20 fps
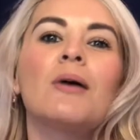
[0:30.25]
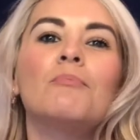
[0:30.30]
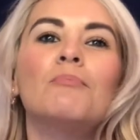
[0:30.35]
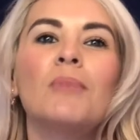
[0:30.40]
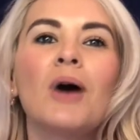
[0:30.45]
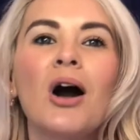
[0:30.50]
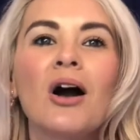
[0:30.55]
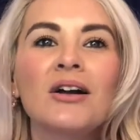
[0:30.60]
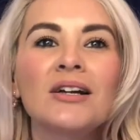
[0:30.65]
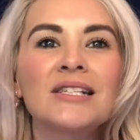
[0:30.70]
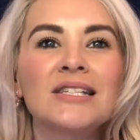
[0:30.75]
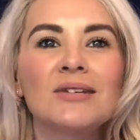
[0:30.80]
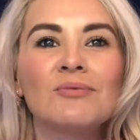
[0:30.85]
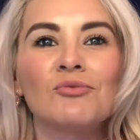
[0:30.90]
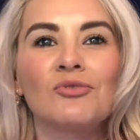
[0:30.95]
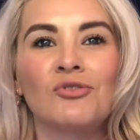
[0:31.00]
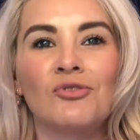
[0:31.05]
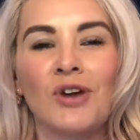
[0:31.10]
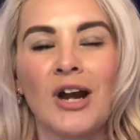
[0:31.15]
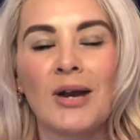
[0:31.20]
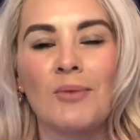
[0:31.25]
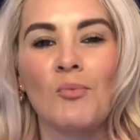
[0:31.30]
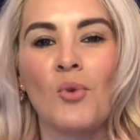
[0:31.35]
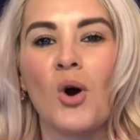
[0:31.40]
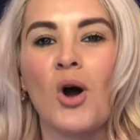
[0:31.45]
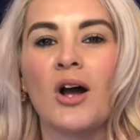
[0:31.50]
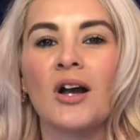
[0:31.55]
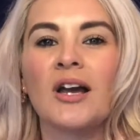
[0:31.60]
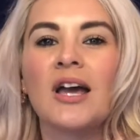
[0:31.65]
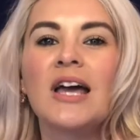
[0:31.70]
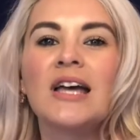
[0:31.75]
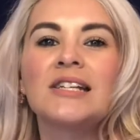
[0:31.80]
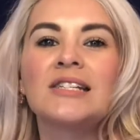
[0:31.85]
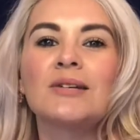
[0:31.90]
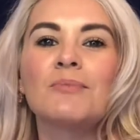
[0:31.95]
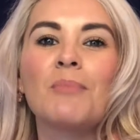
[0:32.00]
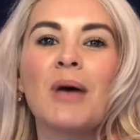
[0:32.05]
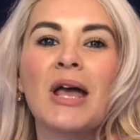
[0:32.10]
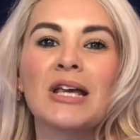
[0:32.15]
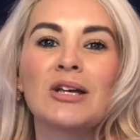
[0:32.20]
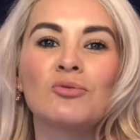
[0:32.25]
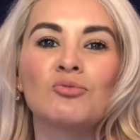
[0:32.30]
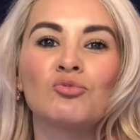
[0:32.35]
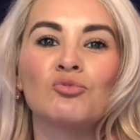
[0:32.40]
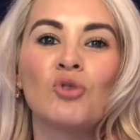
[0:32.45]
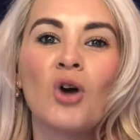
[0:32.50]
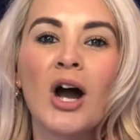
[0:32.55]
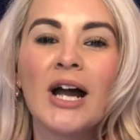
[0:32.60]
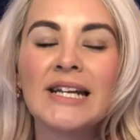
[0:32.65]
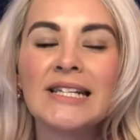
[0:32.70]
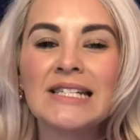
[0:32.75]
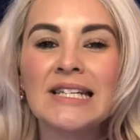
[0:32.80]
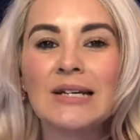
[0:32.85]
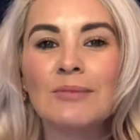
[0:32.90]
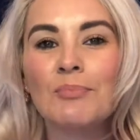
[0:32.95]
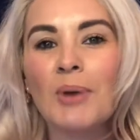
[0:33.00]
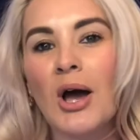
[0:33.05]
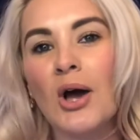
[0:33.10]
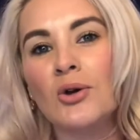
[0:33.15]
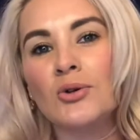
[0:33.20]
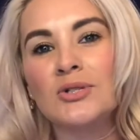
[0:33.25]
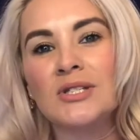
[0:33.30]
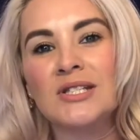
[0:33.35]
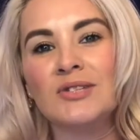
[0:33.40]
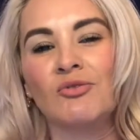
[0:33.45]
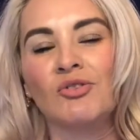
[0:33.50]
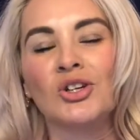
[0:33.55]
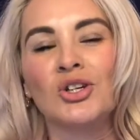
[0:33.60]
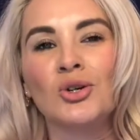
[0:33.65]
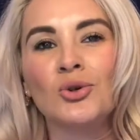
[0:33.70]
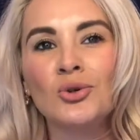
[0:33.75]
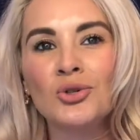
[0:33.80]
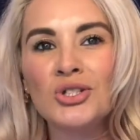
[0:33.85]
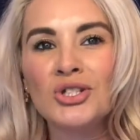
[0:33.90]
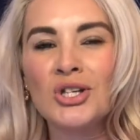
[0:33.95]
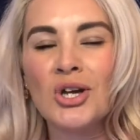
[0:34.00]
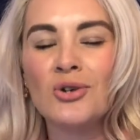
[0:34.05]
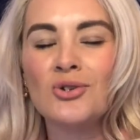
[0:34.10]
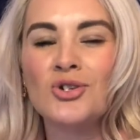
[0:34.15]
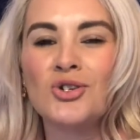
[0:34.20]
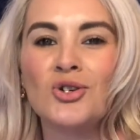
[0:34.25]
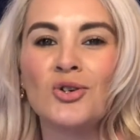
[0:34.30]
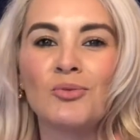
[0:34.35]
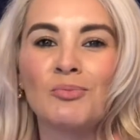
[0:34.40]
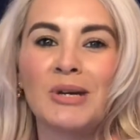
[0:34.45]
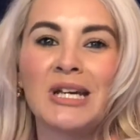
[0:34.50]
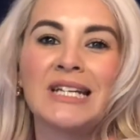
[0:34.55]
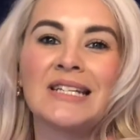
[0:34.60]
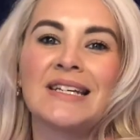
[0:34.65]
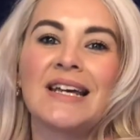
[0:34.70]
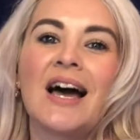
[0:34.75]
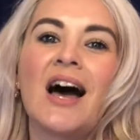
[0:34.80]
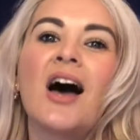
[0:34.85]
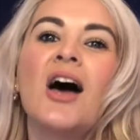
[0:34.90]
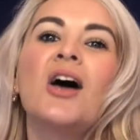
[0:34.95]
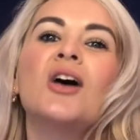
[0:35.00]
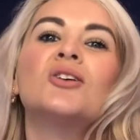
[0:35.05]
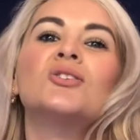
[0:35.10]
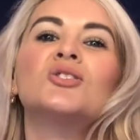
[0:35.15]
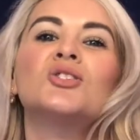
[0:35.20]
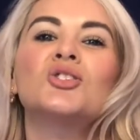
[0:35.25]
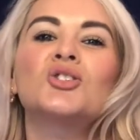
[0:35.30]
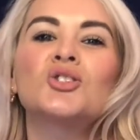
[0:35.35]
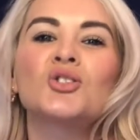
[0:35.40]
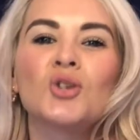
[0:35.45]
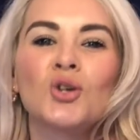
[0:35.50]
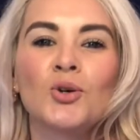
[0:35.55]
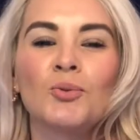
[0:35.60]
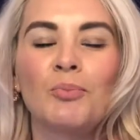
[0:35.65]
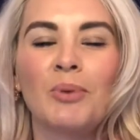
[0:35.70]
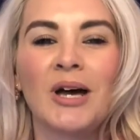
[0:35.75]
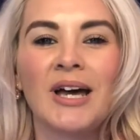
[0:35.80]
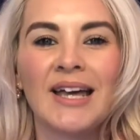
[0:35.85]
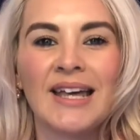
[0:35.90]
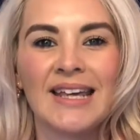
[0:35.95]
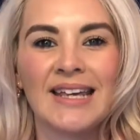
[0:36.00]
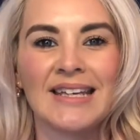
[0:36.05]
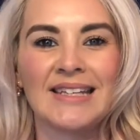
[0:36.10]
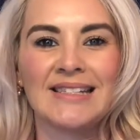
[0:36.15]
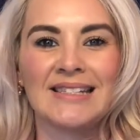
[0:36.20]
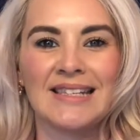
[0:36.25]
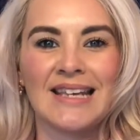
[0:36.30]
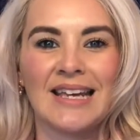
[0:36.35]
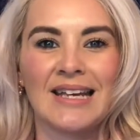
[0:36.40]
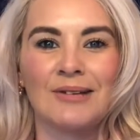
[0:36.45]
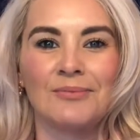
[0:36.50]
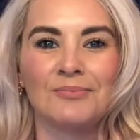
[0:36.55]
marketing framework to make writing posts for your social media super easy.